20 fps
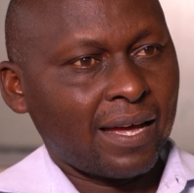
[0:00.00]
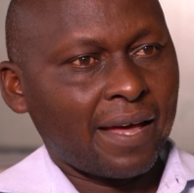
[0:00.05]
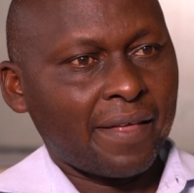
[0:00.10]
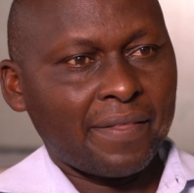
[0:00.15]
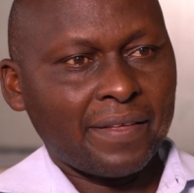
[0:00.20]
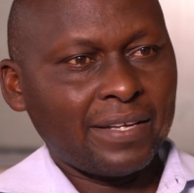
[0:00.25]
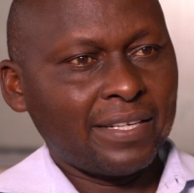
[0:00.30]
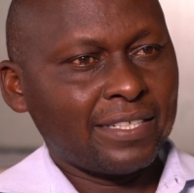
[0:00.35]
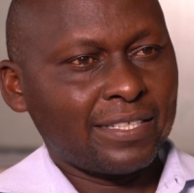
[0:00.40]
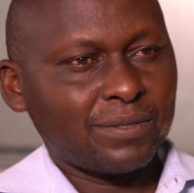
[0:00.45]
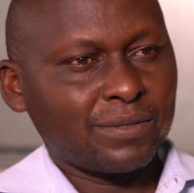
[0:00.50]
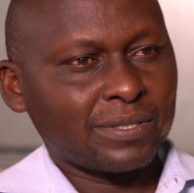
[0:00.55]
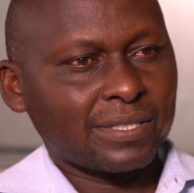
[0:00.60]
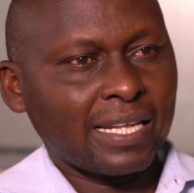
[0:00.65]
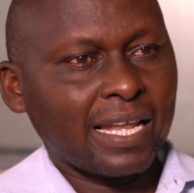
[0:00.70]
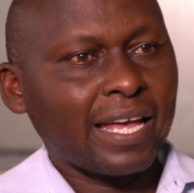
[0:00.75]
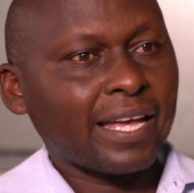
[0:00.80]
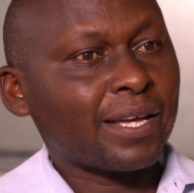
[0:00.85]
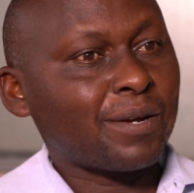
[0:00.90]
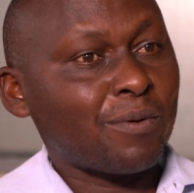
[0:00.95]
and then it was
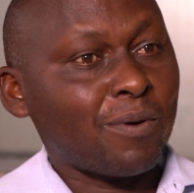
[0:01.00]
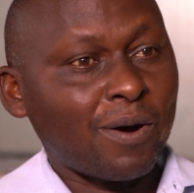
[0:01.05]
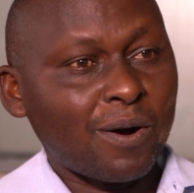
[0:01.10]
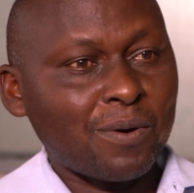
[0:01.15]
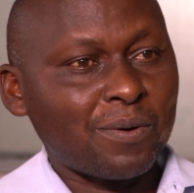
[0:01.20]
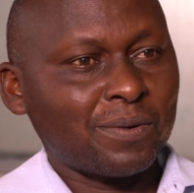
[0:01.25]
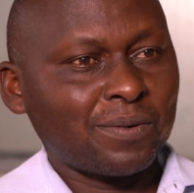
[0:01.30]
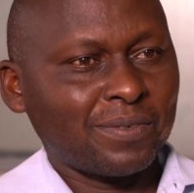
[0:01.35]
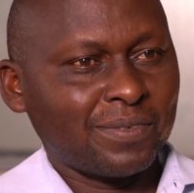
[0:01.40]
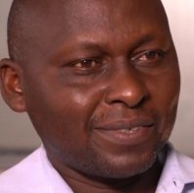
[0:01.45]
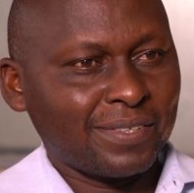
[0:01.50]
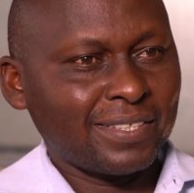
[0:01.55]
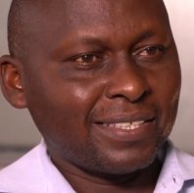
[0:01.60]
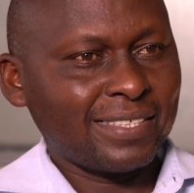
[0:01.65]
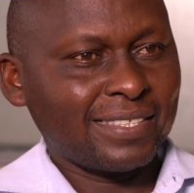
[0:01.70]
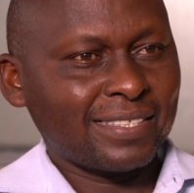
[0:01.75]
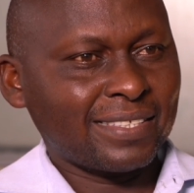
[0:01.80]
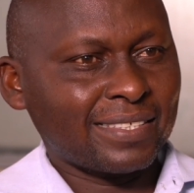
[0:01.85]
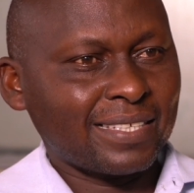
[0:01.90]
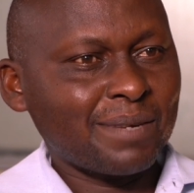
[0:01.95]
like, wow,
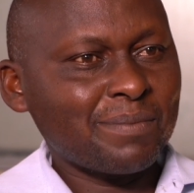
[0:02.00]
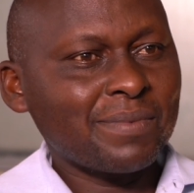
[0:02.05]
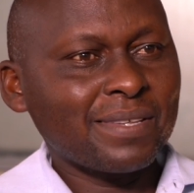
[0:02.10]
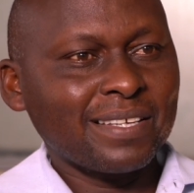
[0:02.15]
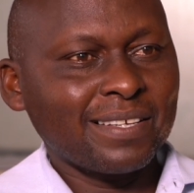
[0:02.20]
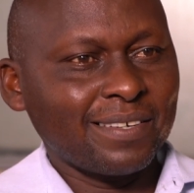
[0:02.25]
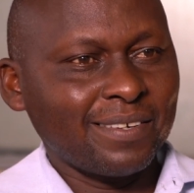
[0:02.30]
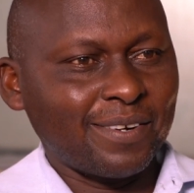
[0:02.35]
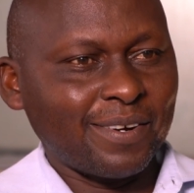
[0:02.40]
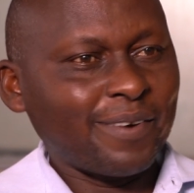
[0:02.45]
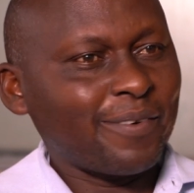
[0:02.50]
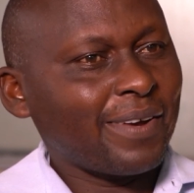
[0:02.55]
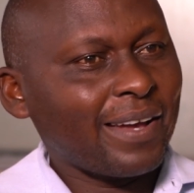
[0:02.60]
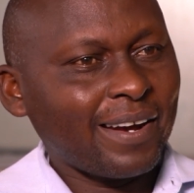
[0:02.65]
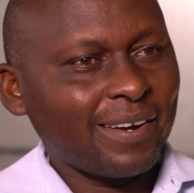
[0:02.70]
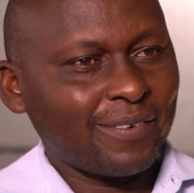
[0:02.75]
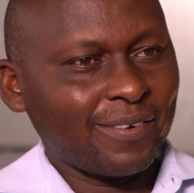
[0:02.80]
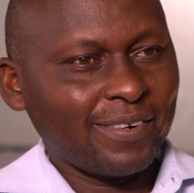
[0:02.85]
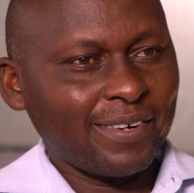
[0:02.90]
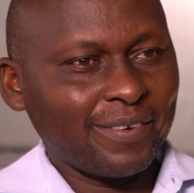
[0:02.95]
this is something,
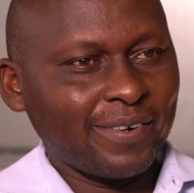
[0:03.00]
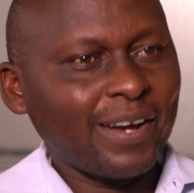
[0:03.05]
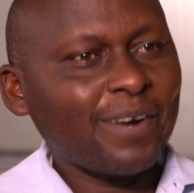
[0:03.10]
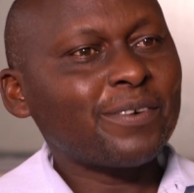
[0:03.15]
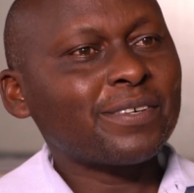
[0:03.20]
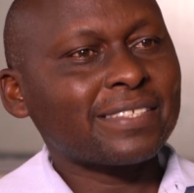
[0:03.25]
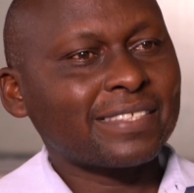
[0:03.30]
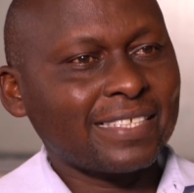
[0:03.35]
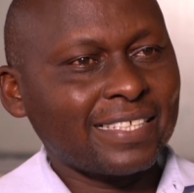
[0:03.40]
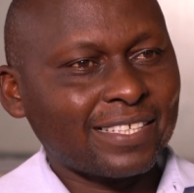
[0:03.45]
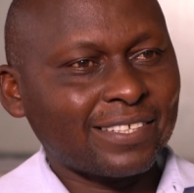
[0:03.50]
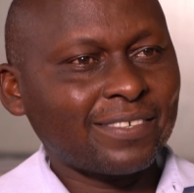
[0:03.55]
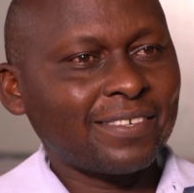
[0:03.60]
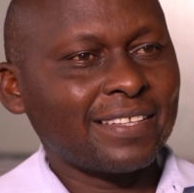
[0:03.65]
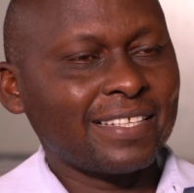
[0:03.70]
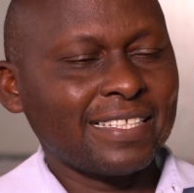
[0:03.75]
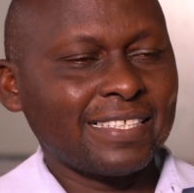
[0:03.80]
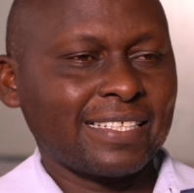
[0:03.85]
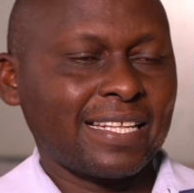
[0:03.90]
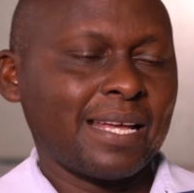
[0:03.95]
where was it
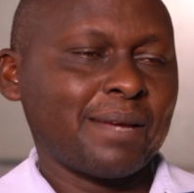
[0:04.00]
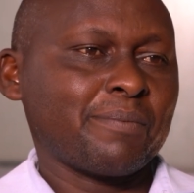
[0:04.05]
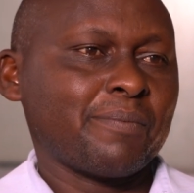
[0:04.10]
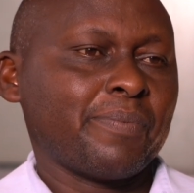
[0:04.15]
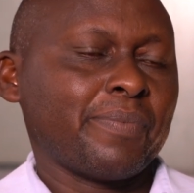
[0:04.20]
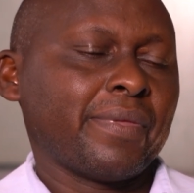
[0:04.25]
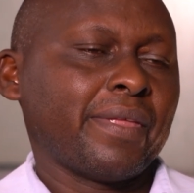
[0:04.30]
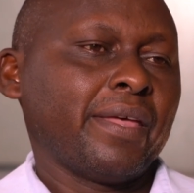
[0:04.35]
all this time?